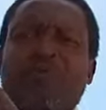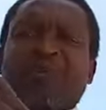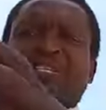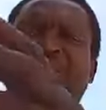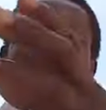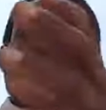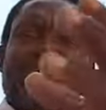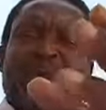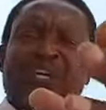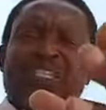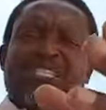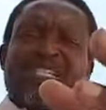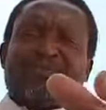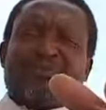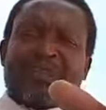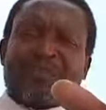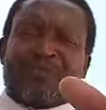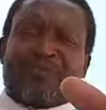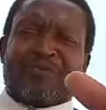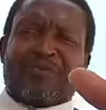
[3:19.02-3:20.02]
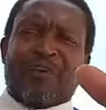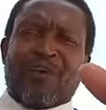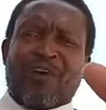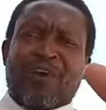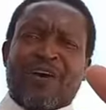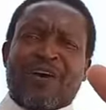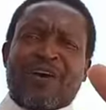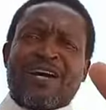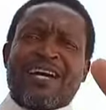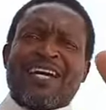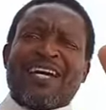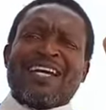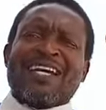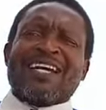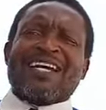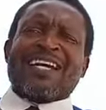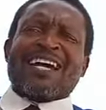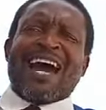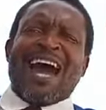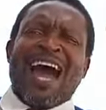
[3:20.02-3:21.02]
responsible for
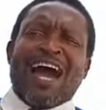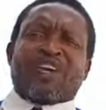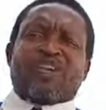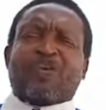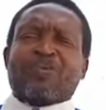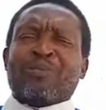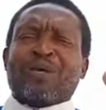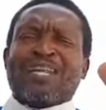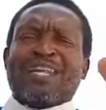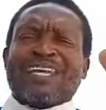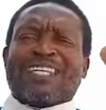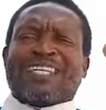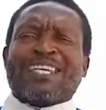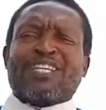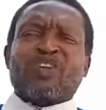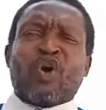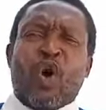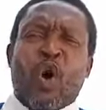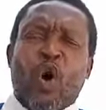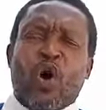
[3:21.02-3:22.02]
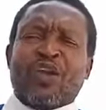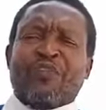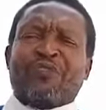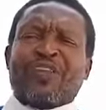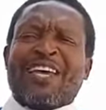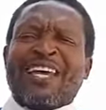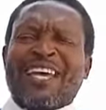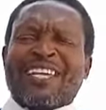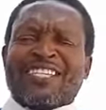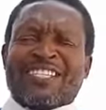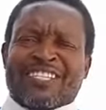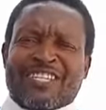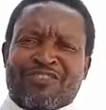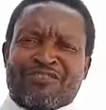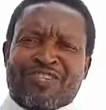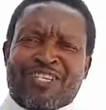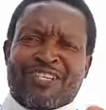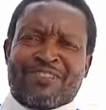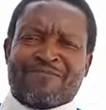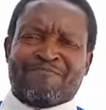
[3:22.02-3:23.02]
accumulating all of the
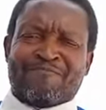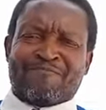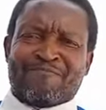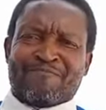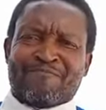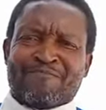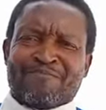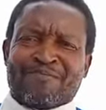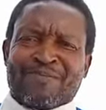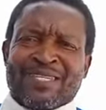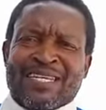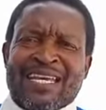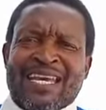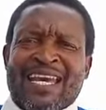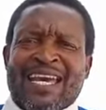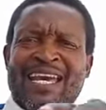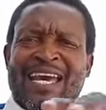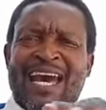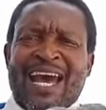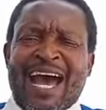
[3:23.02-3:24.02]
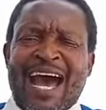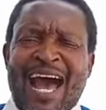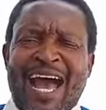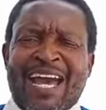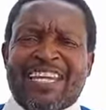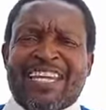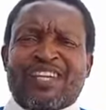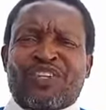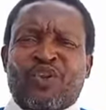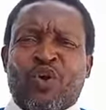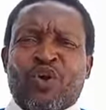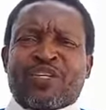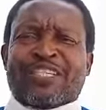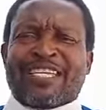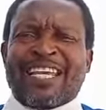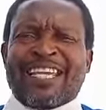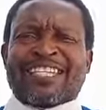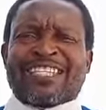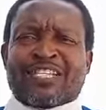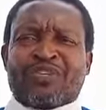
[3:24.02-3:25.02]
history, hiding those
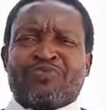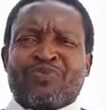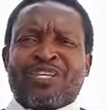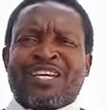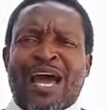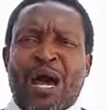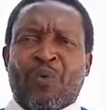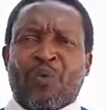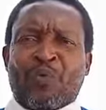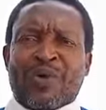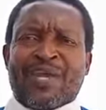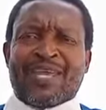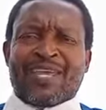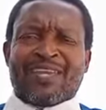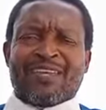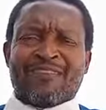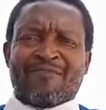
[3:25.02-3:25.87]
history away.